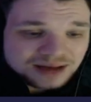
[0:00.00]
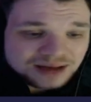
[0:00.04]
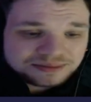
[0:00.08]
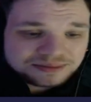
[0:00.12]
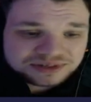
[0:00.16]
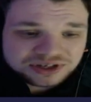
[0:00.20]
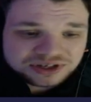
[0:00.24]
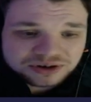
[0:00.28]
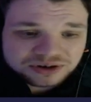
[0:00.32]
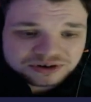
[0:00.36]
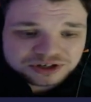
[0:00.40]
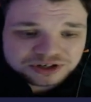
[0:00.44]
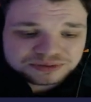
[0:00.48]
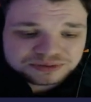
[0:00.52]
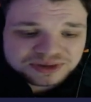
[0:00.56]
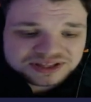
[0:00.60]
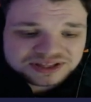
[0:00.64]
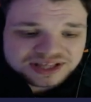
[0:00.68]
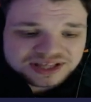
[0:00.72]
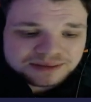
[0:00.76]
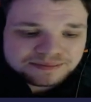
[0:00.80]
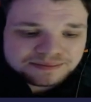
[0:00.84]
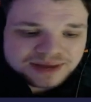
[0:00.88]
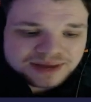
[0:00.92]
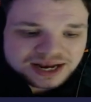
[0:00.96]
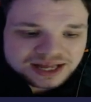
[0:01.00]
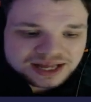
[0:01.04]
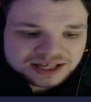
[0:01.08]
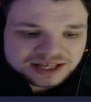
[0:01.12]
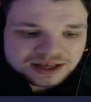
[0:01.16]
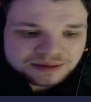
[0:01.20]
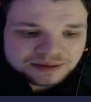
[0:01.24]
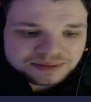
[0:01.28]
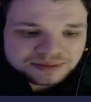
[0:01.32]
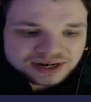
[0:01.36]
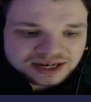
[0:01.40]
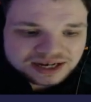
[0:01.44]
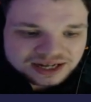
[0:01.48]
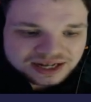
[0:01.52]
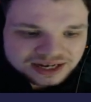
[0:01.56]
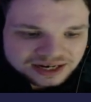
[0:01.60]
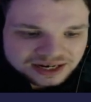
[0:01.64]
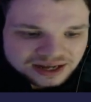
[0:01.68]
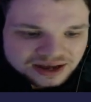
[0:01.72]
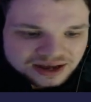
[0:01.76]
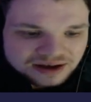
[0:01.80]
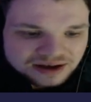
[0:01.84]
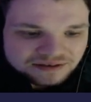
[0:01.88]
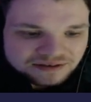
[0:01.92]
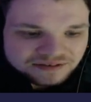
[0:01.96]
So Ousmane Dembele coming in,
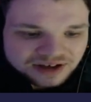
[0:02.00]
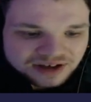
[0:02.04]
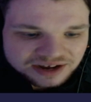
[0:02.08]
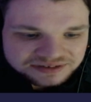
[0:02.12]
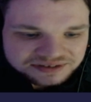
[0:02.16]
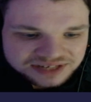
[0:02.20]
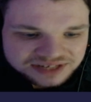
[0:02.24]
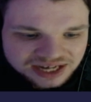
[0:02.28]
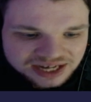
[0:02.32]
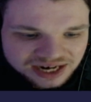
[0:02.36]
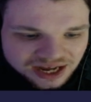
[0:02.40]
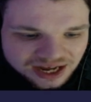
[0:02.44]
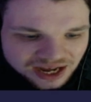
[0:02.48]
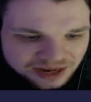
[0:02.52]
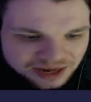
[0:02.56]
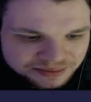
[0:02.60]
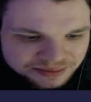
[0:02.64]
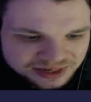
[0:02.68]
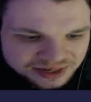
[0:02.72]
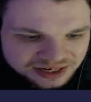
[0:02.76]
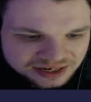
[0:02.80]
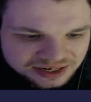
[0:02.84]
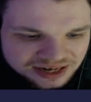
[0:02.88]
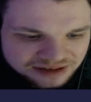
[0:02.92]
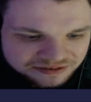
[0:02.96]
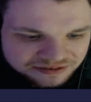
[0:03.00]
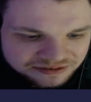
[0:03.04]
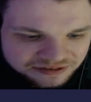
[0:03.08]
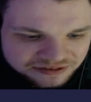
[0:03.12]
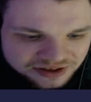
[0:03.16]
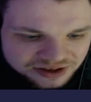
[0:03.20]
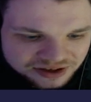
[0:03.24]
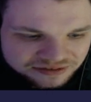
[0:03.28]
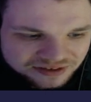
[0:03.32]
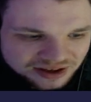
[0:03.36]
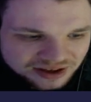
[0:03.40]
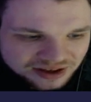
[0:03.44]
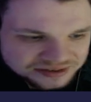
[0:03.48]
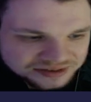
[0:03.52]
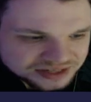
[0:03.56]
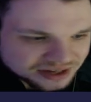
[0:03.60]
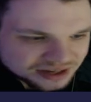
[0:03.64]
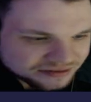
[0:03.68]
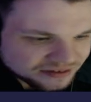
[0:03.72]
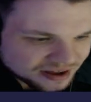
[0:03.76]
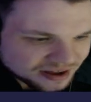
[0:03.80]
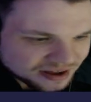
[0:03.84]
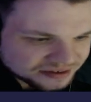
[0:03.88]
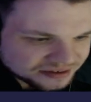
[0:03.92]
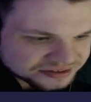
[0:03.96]
5'10", high medium, left footed,
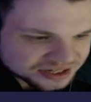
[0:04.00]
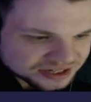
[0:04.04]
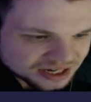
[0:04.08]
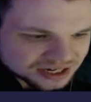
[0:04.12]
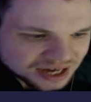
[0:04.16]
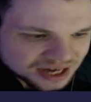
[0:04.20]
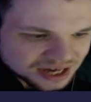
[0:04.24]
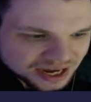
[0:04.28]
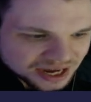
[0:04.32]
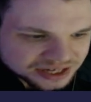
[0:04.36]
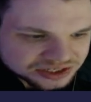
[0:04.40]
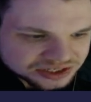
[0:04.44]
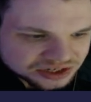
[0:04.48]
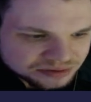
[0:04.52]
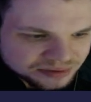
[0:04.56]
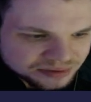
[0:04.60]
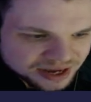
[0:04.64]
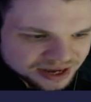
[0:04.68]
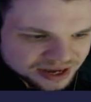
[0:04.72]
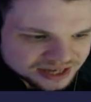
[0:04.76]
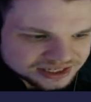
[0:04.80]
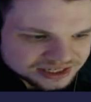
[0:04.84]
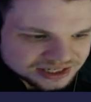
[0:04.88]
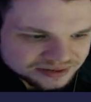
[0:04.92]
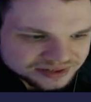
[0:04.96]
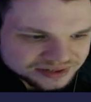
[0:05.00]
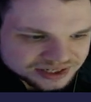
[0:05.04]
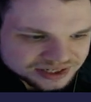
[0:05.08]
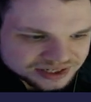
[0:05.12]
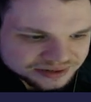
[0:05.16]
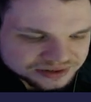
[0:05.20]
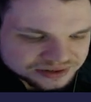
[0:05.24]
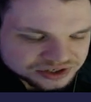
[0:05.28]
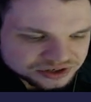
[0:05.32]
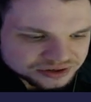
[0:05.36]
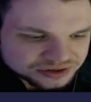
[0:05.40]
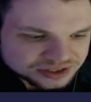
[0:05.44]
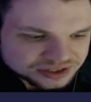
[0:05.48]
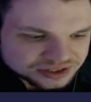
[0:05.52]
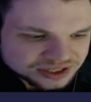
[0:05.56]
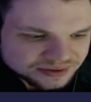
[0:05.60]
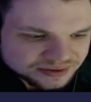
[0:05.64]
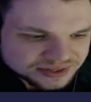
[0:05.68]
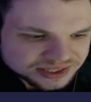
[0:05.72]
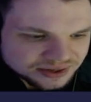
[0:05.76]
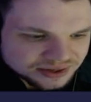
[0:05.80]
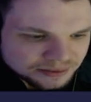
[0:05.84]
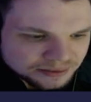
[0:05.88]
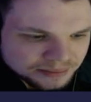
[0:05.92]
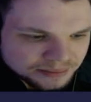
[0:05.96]
5-star, 92 pace, 77 shooting,
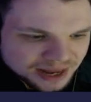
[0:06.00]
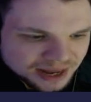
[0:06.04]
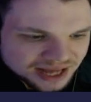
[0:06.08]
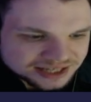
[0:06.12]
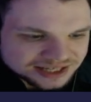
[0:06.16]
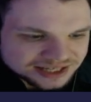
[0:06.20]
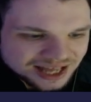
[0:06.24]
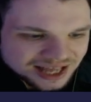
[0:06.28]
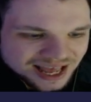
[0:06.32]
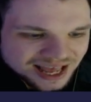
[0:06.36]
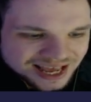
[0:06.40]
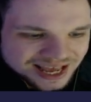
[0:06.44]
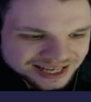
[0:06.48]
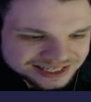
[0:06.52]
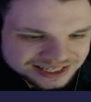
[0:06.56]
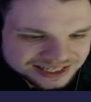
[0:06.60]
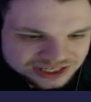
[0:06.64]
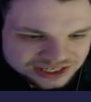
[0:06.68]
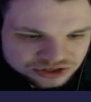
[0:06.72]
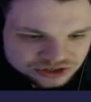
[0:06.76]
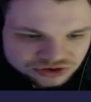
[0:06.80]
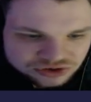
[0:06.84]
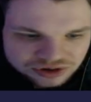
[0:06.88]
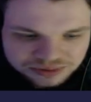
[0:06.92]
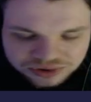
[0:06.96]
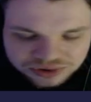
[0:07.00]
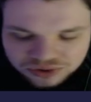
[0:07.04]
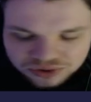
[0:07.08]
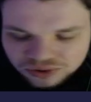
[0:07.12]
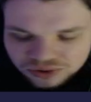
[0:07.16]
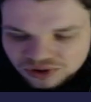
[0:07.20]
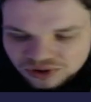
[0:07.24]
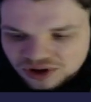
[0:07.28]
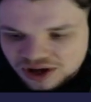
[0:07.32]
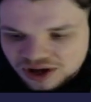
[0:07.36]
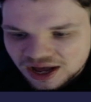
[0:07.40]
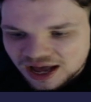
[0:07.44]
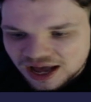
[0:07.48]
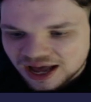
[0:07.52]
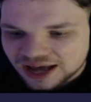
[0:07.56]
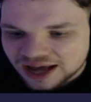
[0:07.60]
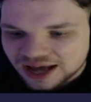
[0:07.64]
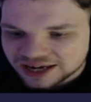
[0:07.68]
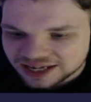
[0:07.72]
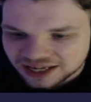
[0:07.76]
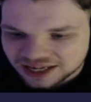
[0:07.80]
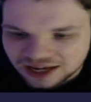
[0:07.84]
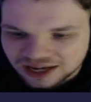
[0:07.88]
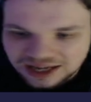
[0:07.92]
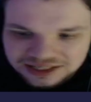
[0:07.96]
77 pass, 86 dribble. And
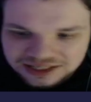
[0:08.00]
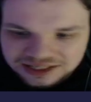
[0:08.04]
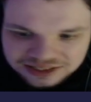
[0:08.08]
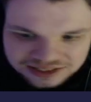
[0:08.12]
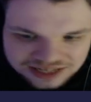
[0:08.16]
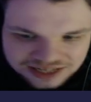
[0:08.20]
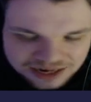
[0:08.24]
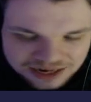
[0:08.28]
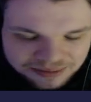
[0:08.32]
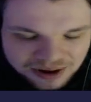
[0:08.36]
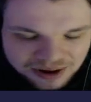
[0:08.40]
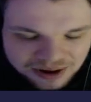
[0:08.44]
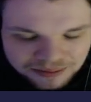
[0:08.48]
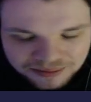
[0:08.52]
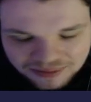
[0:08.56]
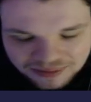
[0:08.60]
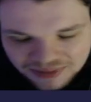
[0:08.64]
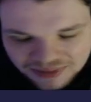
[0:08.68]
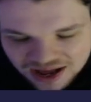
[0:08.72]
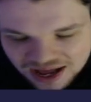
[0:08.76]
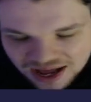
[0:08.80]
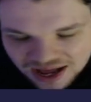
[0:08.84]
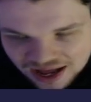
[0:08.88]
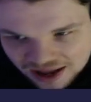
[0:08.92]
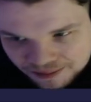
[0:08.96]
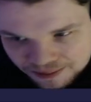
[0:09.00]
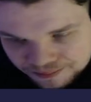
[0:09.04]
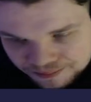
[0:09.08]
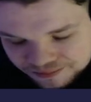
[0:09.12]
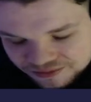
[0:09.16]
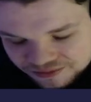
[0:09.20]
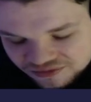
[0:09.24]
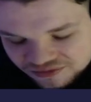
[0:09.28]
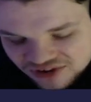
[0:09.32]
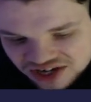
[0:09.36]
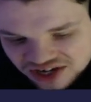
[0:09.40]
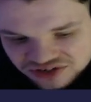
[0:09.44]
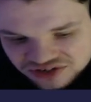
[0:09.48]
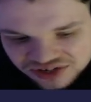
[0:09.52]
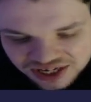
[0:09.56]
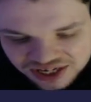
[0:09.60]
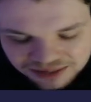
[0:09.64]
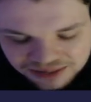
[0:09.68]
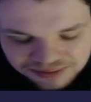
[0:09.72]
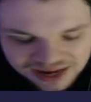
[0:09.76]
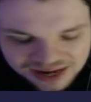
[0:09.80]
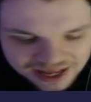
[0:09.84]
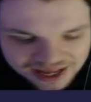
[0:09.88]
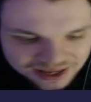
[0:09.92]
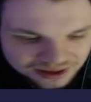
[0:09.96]
he, as I said about Rashford, he
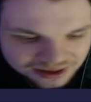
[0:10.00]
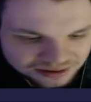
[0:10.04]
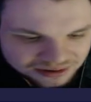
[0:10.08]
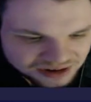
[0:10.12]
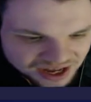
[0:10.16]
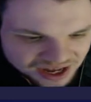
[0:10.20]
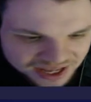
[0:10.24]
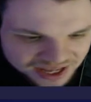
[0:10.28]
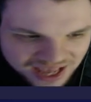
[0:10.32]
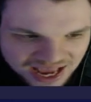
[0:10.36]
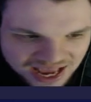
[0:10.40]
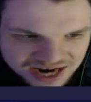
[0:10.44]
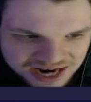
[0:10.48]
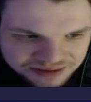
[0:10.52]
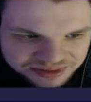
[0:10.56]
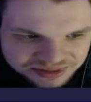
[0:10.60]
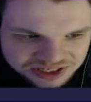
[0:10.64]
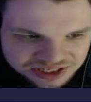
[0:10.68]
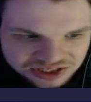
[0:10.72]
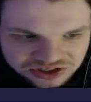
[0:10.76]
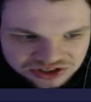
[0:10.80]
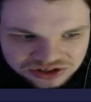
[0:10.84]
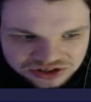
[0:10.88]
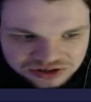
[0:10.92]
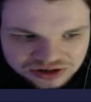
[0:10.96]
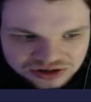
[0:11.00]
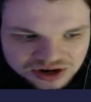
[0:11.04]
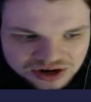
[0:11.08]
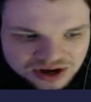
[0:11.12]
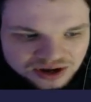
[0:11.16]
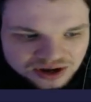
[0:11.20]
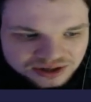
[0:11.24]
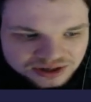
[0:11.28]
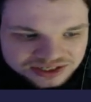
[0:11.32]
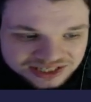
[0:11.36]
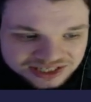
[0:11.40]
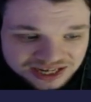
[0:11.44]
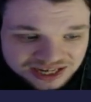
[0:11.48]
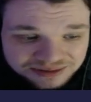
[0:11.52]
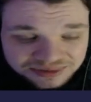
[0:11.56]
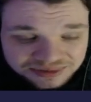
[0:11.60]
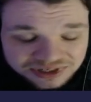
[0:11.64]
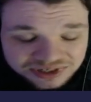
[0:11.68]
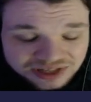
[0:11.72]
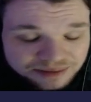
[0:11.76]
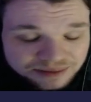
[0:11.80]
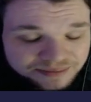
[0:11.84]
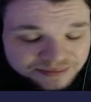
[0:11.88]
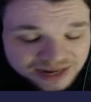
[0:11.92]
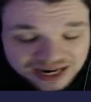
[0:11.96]
can play like any position, same as
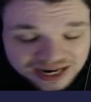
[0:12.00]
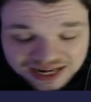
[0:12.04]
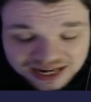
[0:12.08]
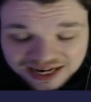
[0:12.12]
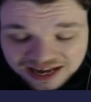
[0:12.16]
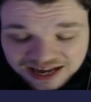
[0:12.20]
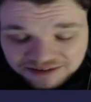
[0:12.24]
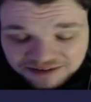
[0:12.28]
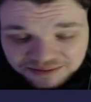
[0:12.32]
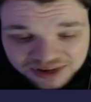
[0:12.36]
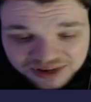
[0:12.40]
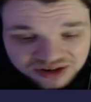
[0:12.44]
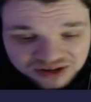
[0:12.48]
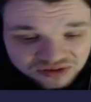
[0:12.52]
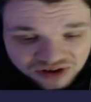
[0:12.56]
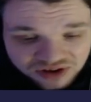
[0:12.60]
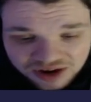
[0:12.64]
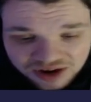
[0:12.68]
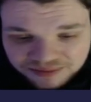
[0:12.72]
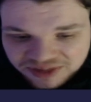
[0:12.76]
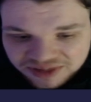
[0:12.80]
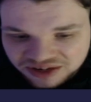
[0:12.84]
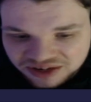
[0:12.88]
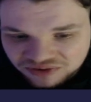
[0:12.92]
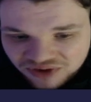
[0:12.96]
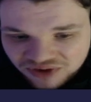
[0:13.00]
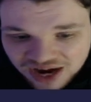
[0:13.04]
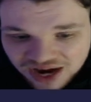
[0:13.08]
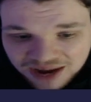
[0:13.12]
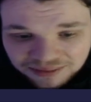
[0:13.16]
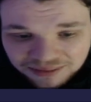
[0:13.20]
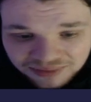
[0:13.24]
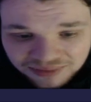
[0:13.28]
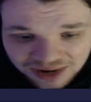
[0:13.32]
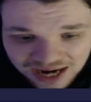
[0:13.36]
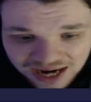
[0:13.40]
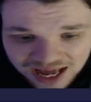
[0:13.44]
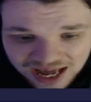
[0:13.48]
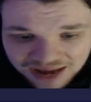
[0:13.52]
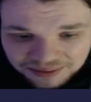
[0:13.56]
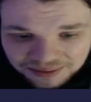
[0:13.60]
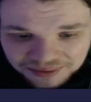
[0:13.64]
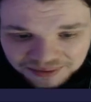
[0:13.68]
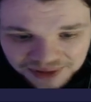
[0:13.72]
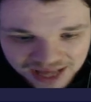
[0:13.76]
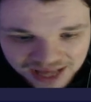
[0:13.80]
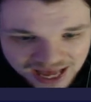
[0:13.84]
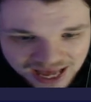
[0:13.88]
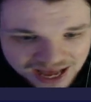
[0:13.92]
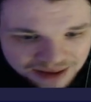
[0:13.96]
Dembele, left mid, right mid, ram,
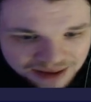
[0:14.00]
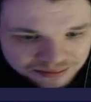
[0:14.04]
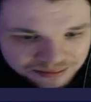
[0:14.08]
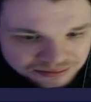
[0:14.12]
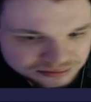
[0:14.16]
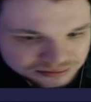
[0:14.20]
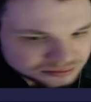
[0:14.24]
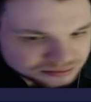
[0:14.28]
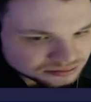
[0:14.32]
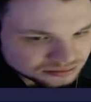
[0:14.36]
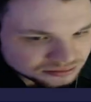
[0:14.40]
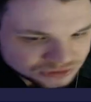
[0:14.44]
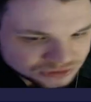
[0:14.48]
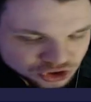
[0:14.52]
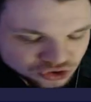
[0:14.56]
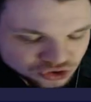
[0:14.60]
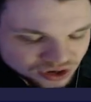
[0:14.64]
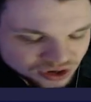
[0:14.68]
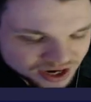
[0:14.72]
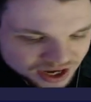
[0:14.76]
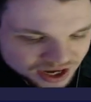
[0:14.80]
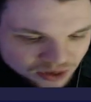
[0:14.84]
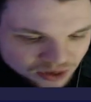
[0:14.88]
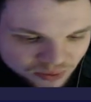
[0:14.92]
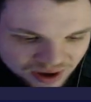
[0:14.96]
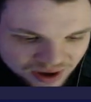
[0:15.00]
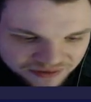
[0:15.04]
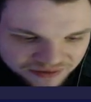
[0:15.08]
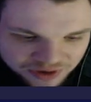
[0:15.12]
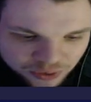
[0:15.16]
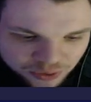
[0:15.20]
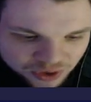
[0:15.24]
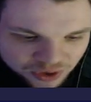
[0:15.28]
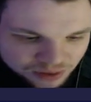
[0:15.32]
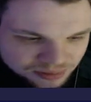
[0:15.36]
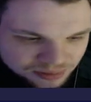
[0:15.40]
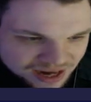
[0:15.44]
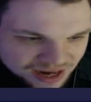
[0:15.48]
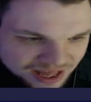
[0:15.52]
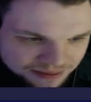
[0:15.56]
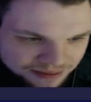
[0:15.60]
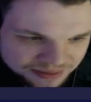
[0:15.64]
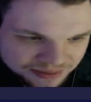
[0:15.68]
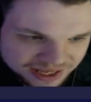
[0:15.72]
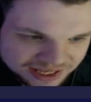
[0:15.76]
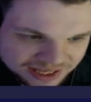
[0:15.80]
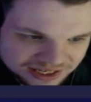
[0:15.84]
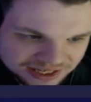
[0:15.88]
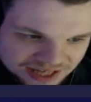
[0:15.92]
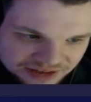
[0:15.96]
cam, striker, whatever you want to play him,
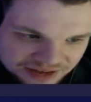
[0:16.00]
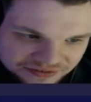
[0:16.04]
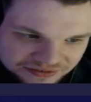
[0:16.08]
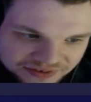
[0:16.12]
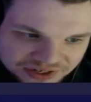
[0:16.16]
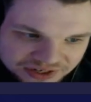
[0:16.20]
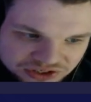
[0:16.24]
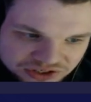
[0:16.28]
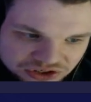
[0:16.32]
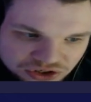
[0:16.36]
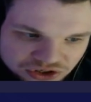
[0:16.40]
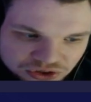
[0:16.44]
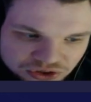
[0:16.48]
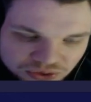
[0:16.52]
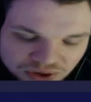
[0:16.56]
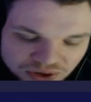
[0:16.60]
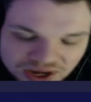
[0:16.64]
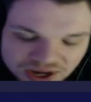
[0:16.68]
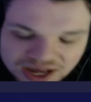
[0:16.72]
he can definitely do.